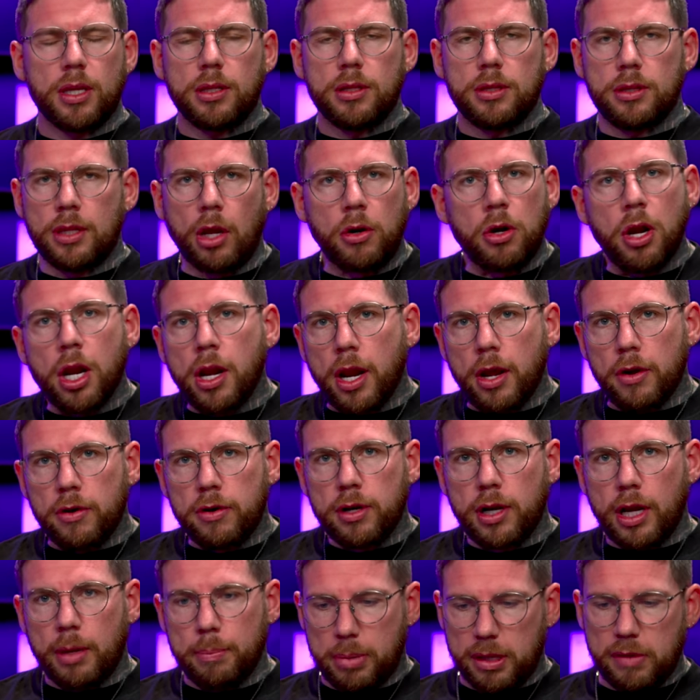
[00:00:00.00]
No, no, no.
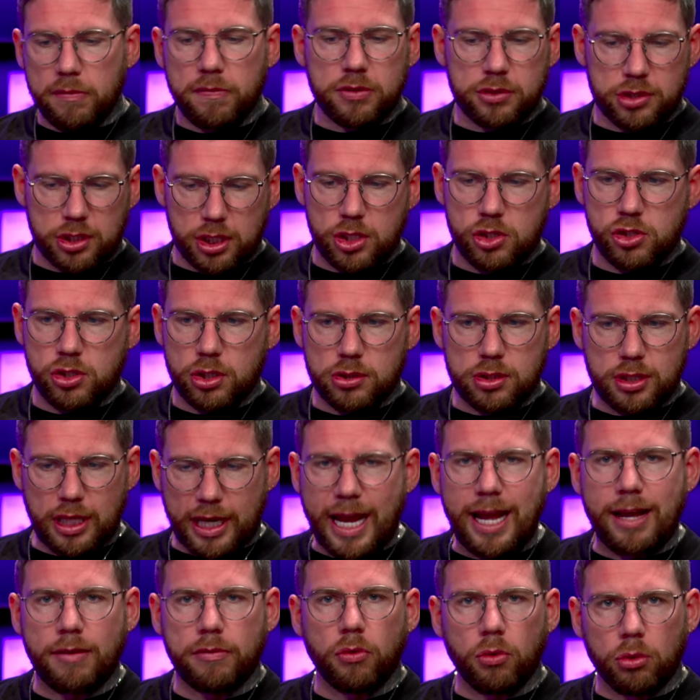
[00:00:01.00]
I'm being facetious. They
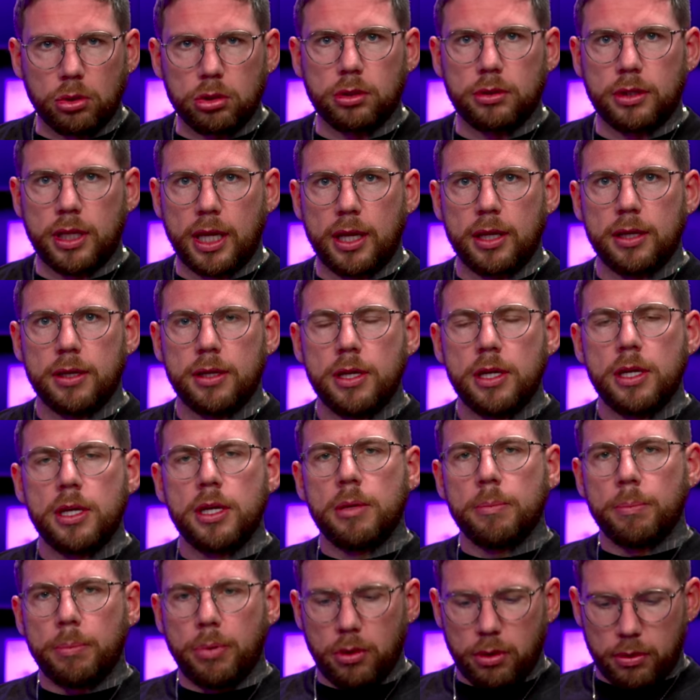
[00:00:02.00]
have all done that.
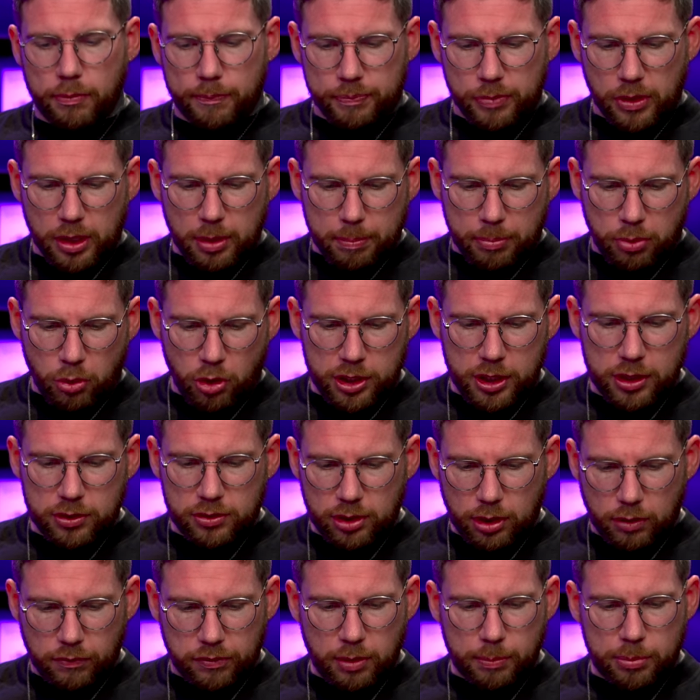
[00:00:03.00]
But putting
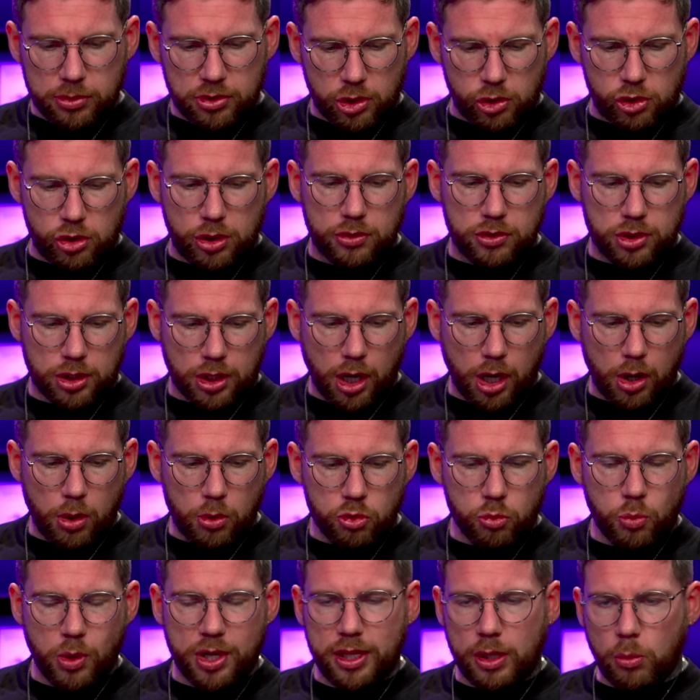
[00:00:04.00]
yourself in a position as a
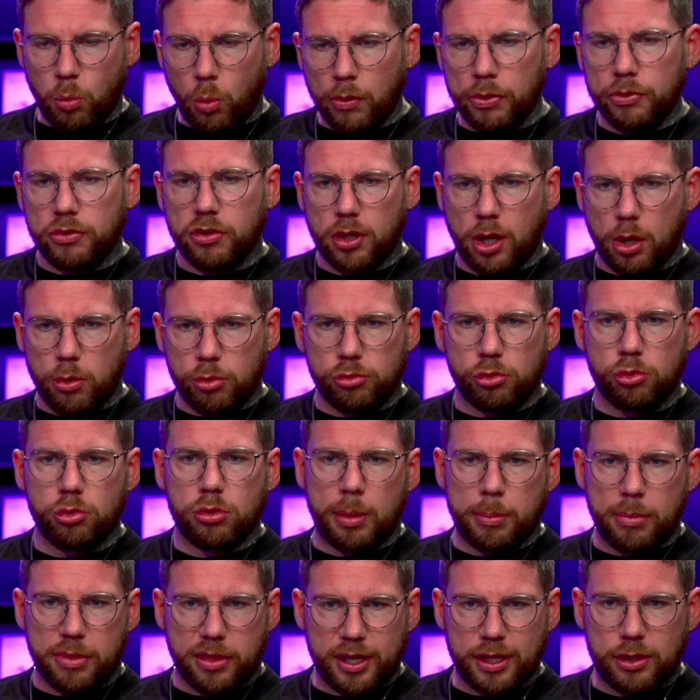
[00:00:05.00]
coach where they want to go through
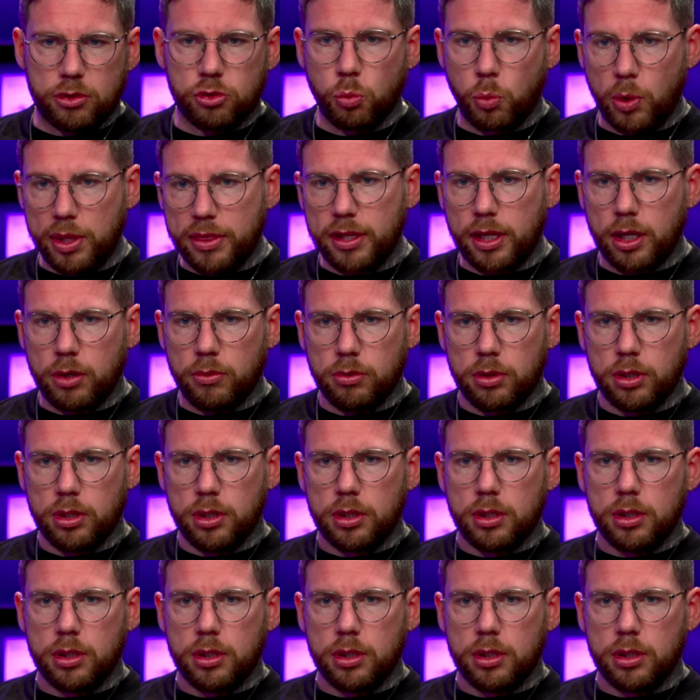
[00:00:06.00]
them things with you,